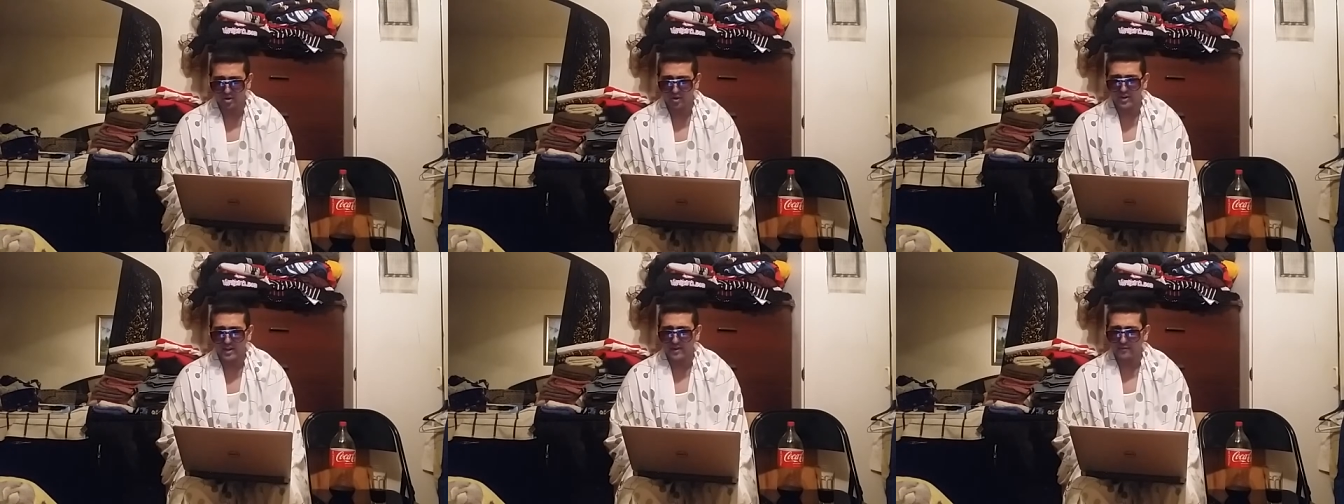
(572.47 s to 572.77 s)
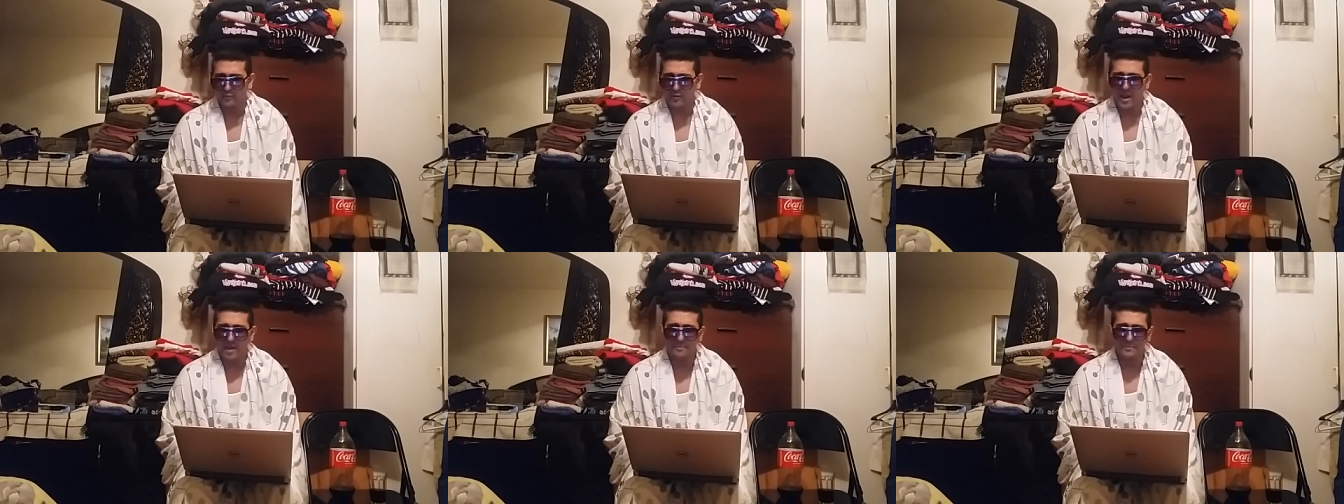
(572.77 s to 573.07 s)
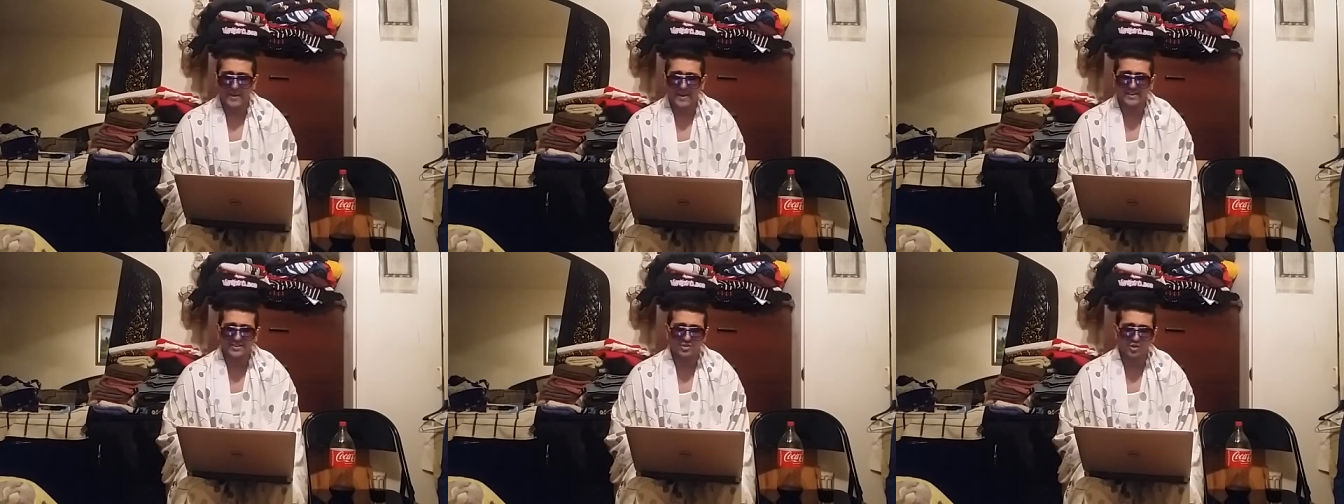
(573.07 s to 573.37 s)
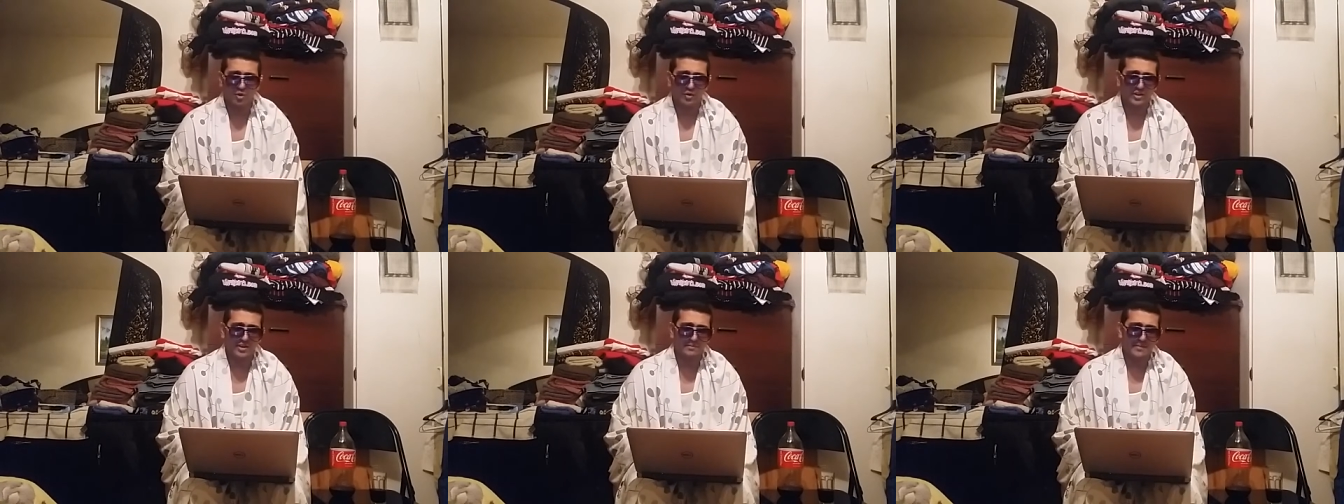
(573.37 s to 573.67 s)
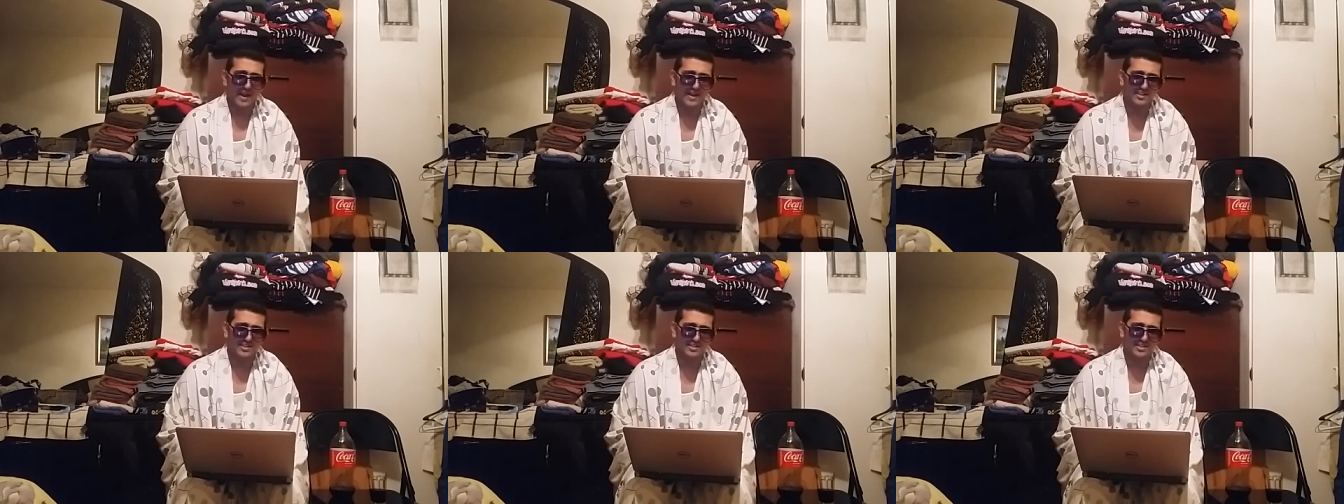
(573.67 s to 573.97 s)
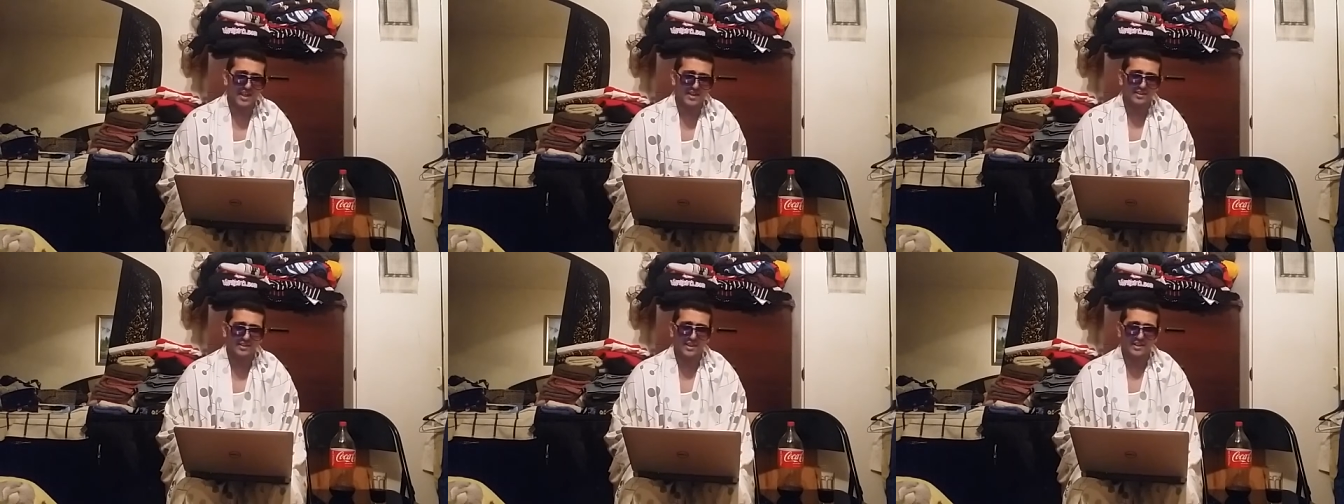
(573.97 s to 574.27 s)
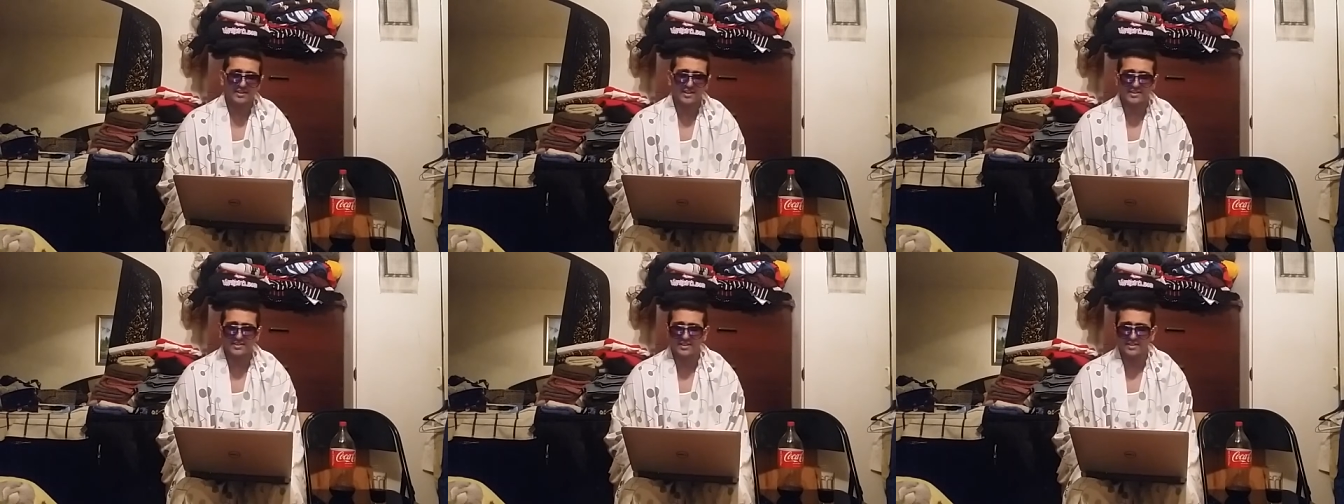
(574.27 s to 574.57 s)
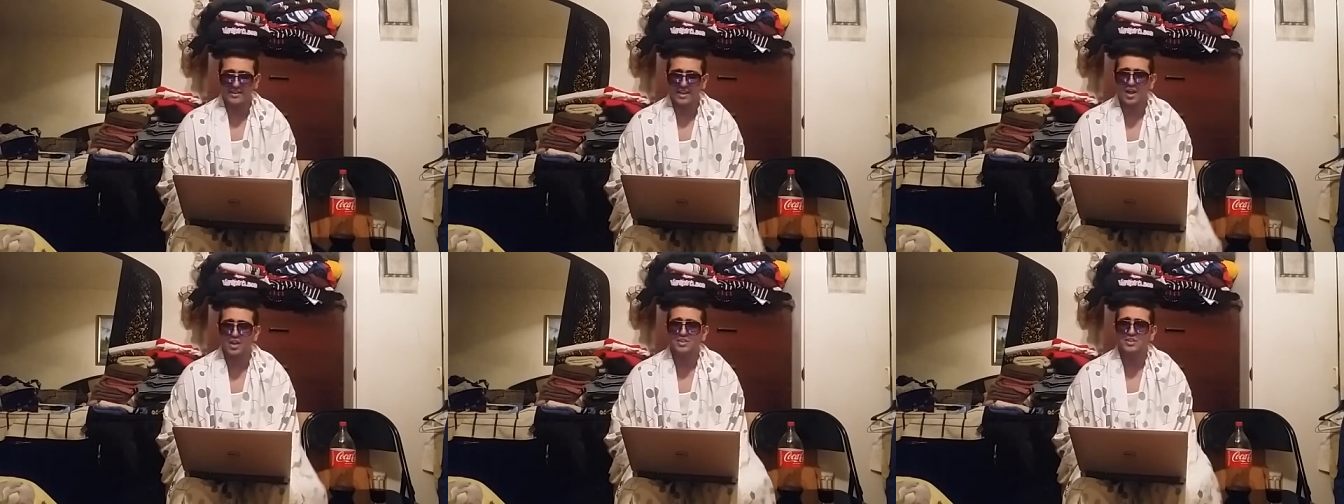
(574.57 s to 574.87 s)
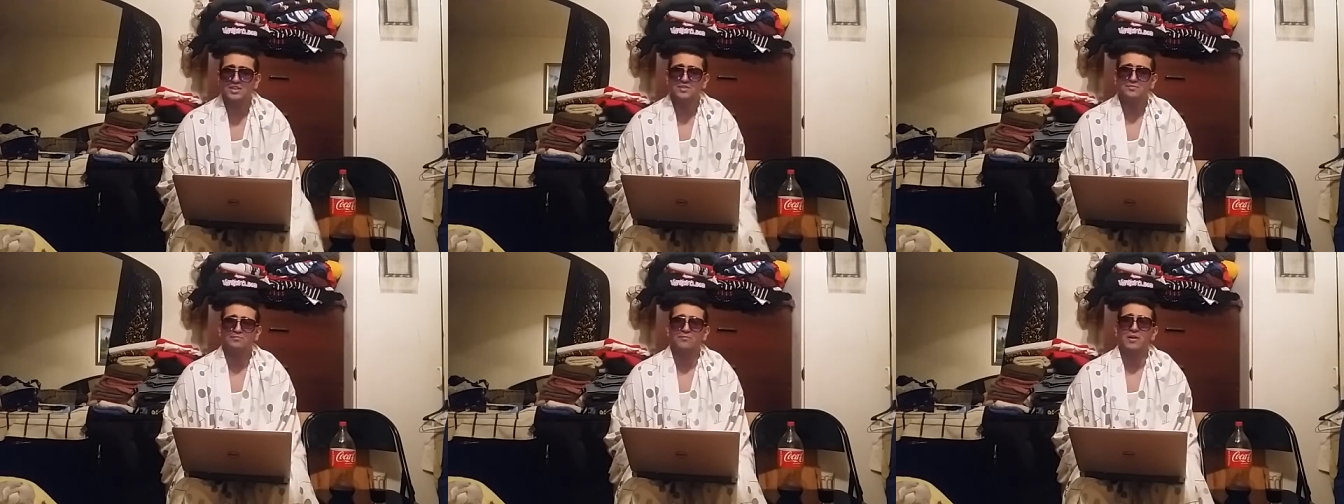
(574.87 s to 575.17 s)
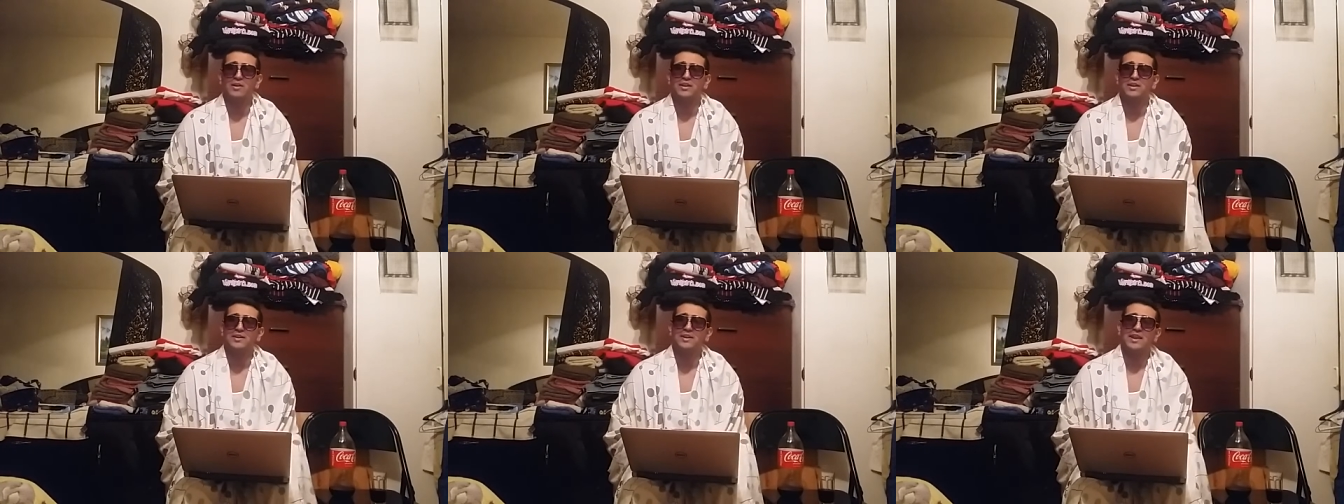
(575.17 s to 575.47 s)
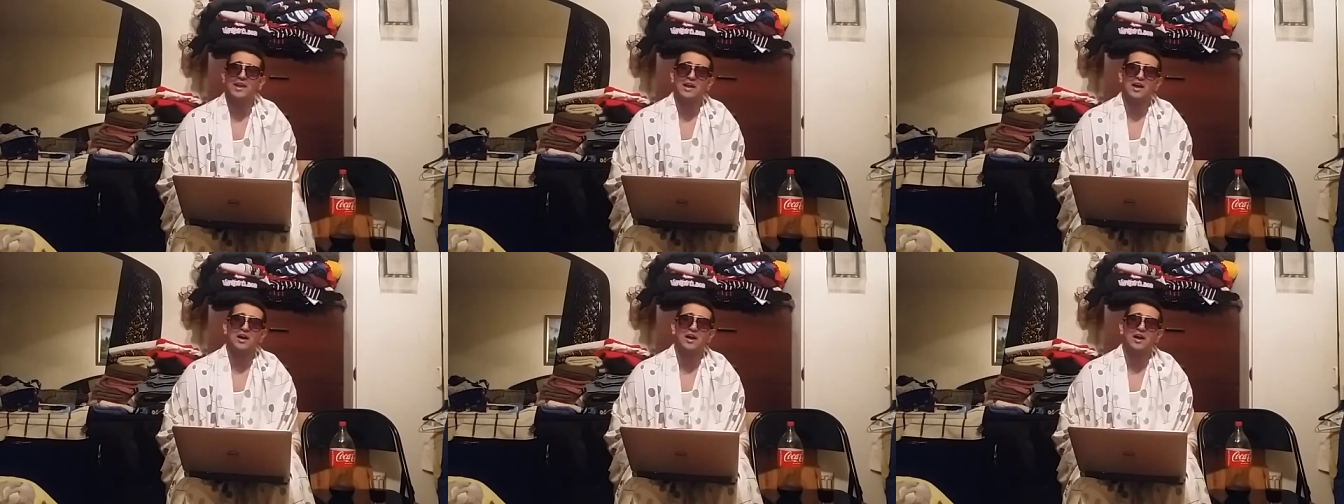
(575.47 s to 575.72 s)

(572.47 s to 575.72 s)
Oh, yeah, Rampage, the only matches I think that's announced is fucking